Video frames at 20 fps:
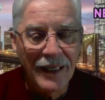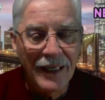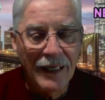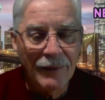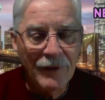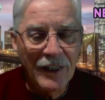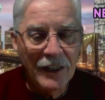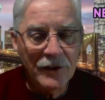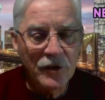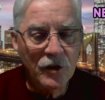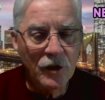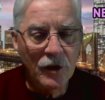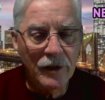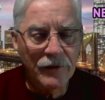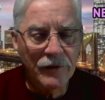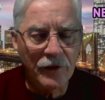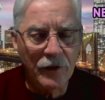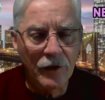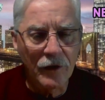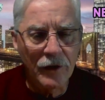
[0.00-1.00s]
not sure
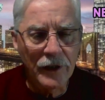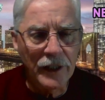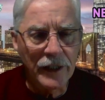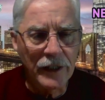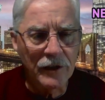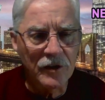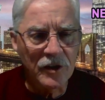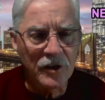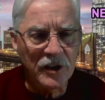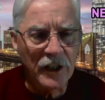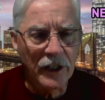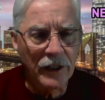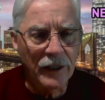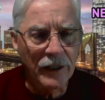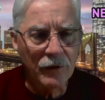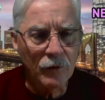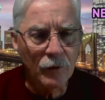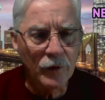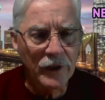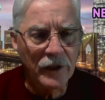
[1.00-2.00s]
if Ernie has
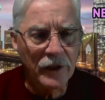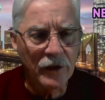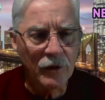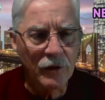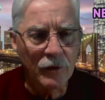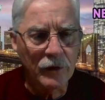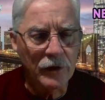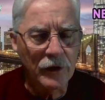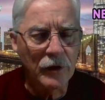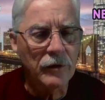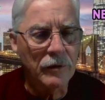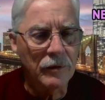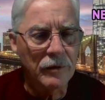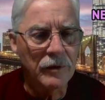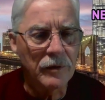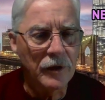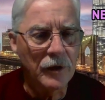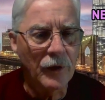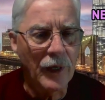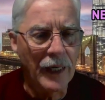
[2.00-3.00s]
shared with you.
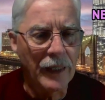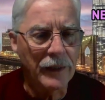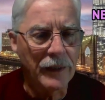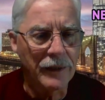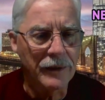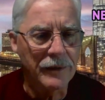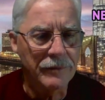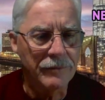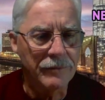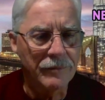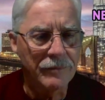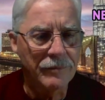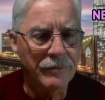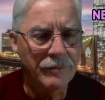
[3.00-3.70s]
You had a